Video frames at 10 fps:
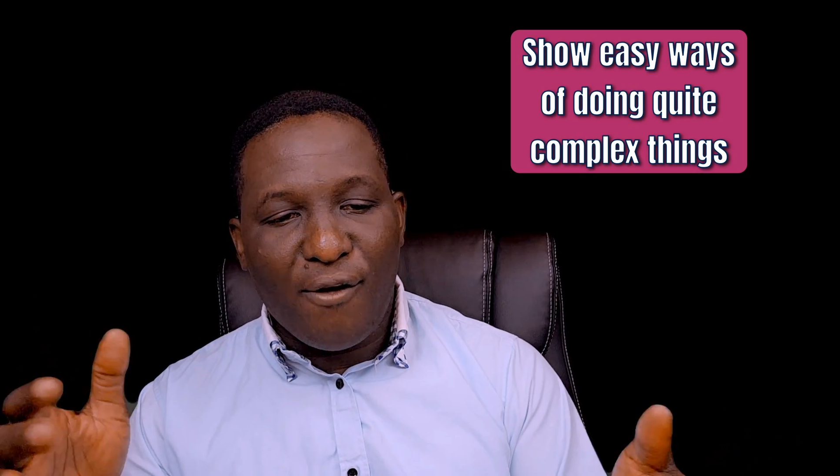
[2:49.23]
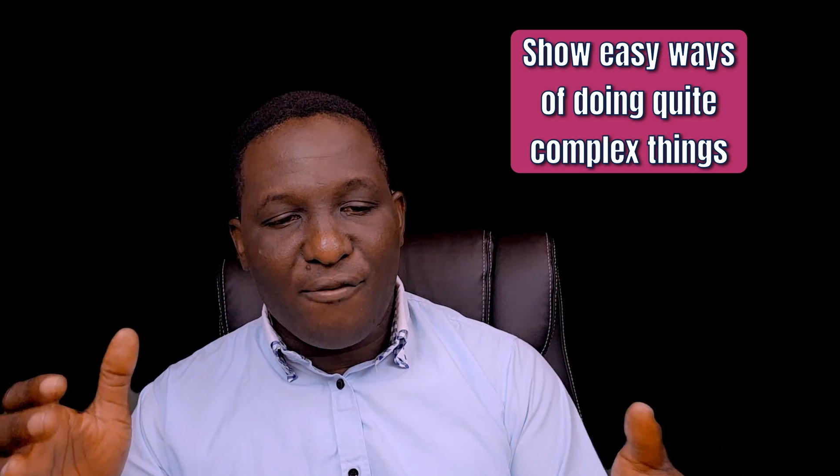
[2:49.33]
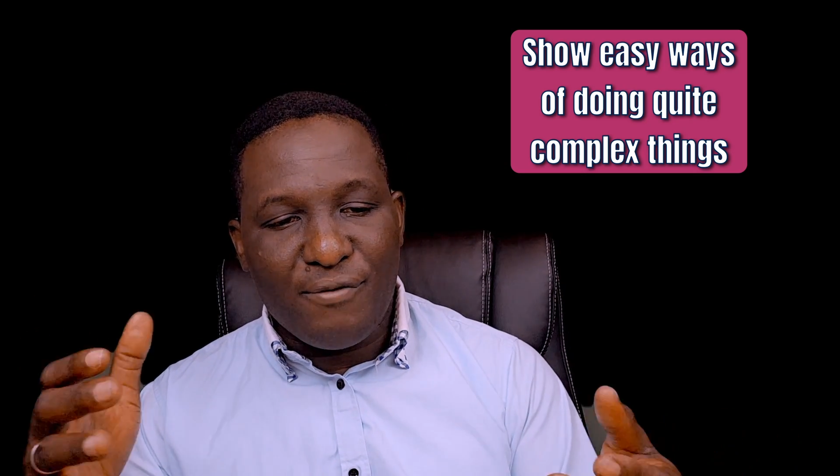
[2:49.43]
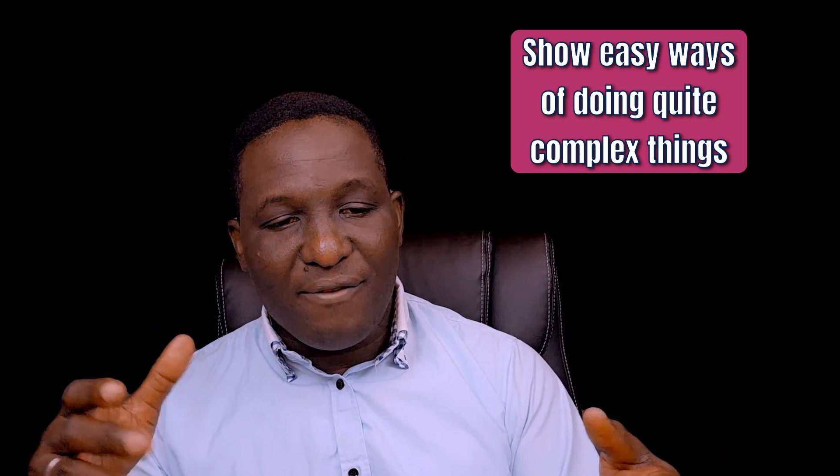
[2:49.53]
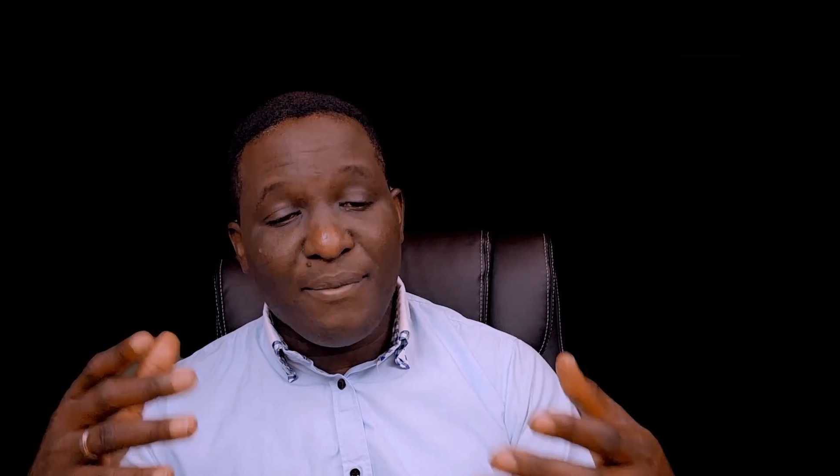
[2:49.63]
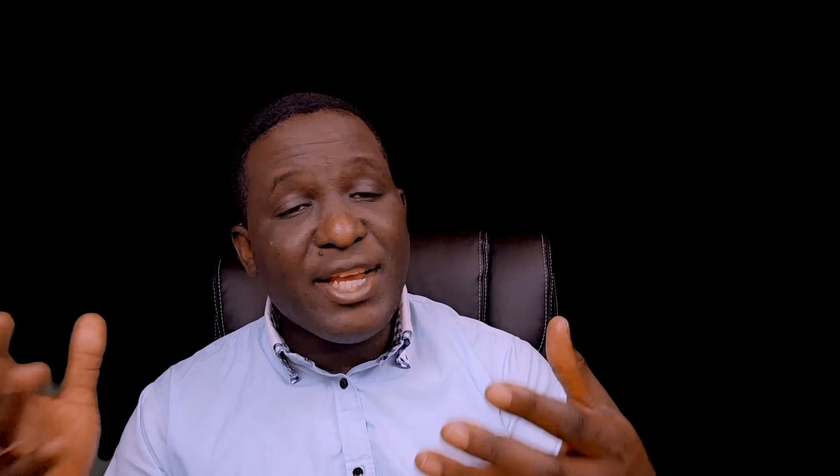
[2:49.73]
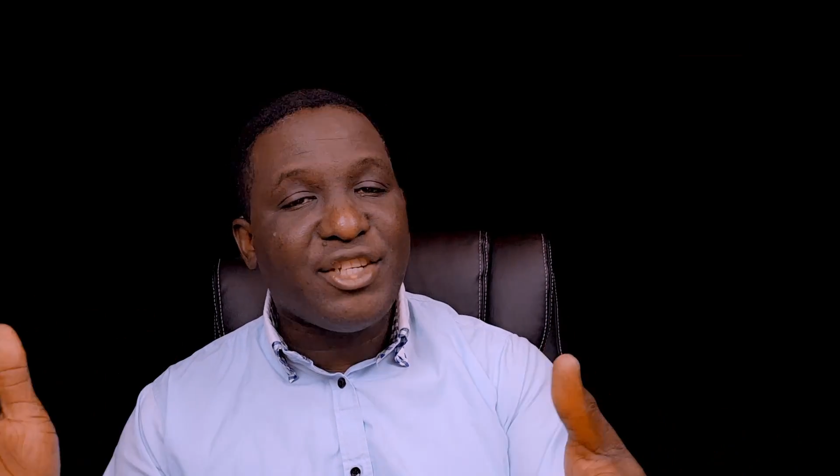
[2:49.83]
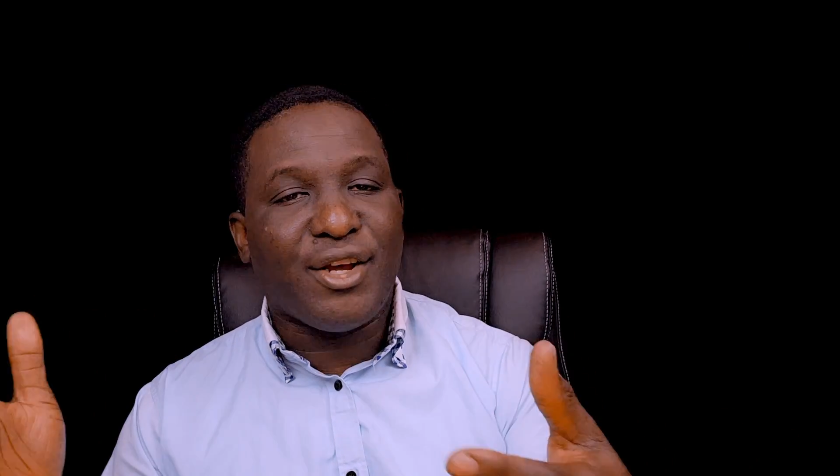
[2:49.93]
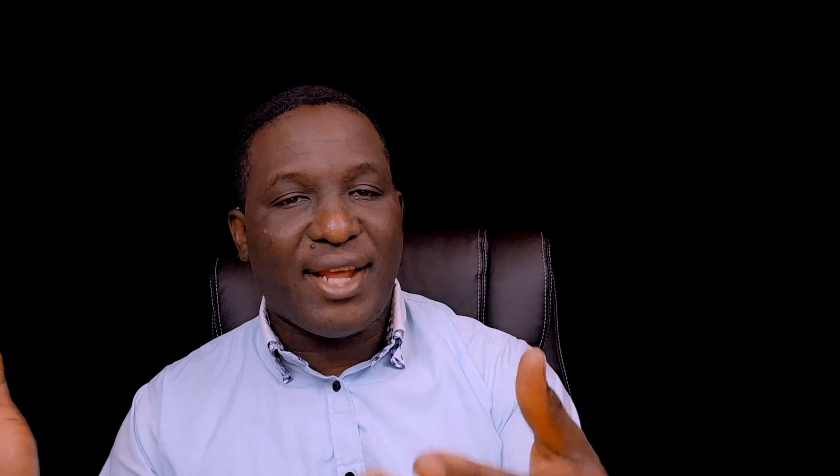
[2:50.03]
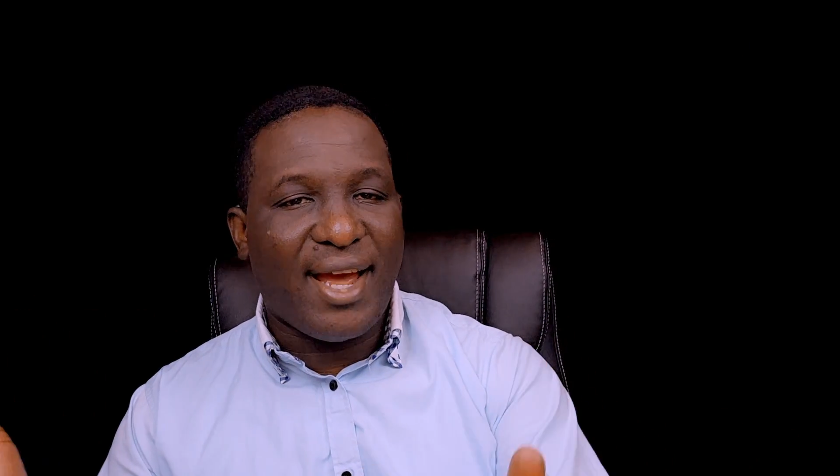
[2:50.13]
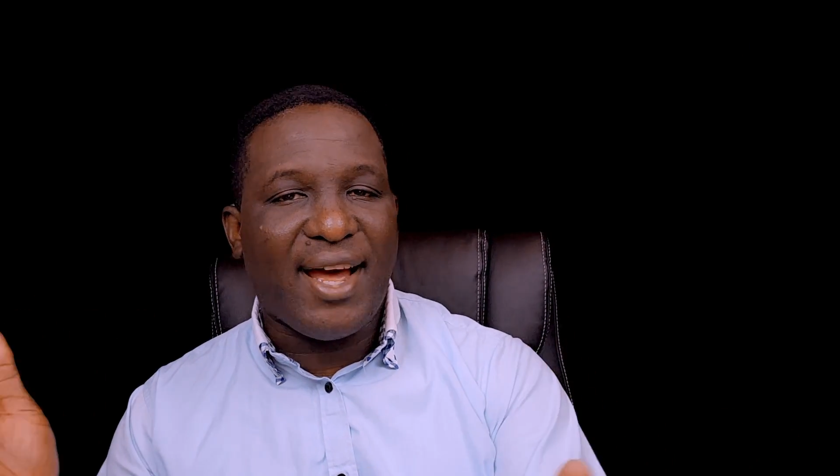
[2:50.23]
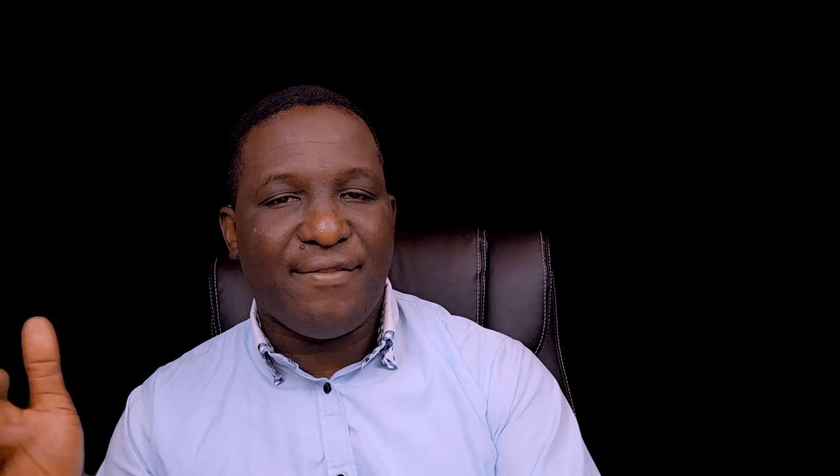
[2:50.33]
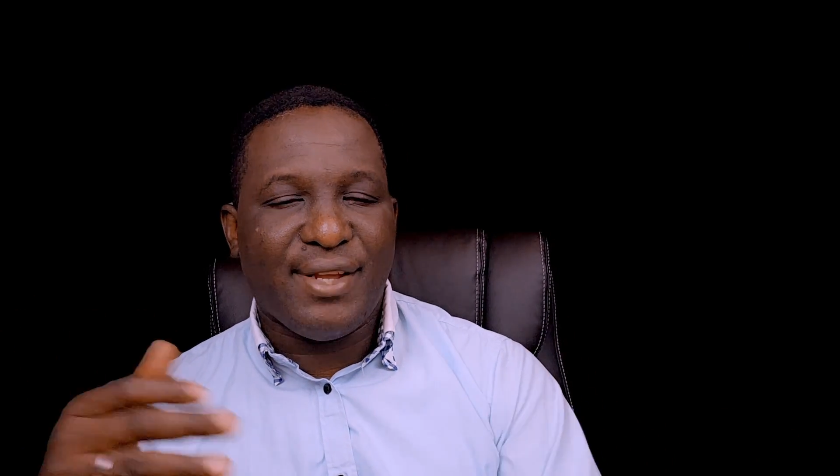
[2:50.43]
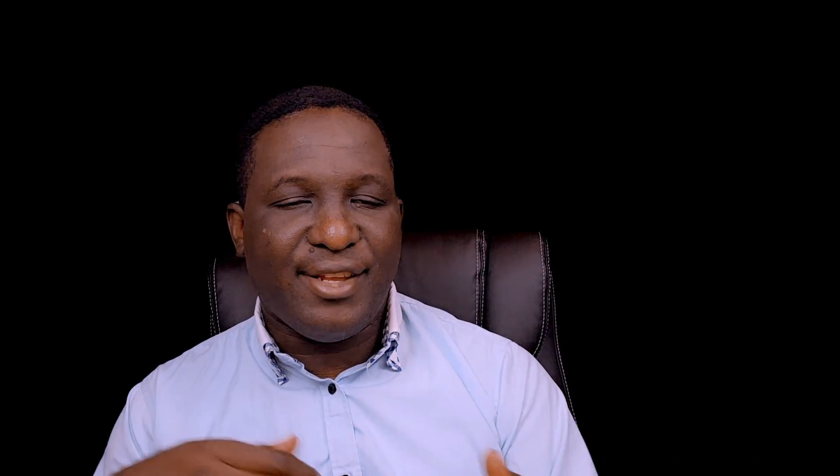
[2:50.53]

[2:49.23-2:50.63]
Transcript: of the mission I have